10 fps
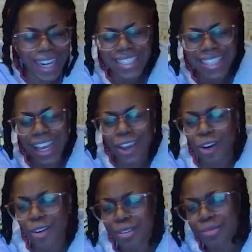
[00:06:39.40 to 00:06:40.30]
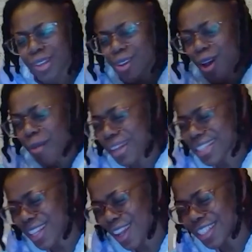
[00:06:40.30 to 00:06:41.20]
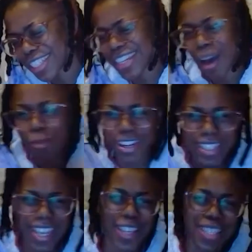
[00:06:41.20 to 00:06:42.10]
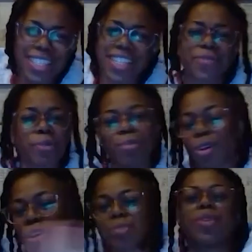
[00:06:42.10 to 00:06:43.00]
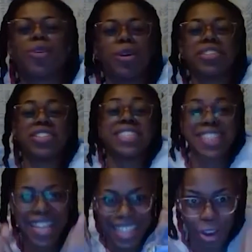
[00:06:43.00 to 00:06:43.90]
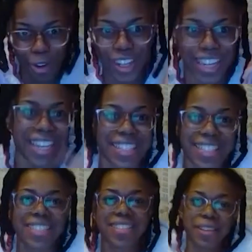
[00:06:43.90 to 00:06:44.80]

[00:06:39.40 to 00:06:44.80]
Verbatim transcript: I was like, yo, when you come back to London, I'm going to take you to see this film. Don't ask me no questions. That's how good it is.